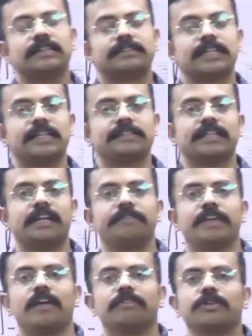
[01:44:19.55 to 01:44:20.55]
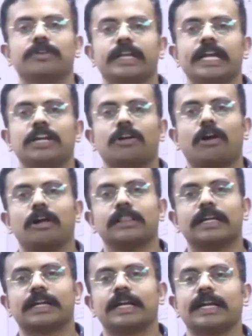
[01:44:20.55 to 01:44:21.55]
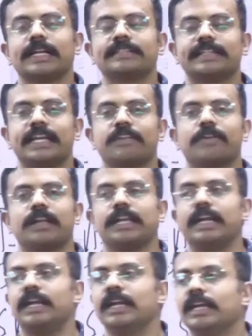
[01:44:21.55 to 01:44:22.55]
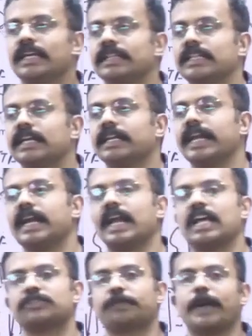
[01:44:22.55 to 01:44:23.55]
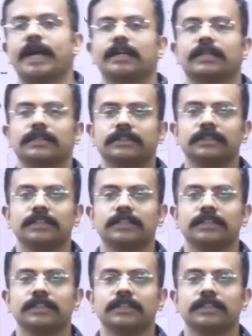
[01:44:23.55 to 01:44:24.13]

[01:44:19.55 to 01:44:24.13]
says that we have to treat all the countries equally in the trade aspect.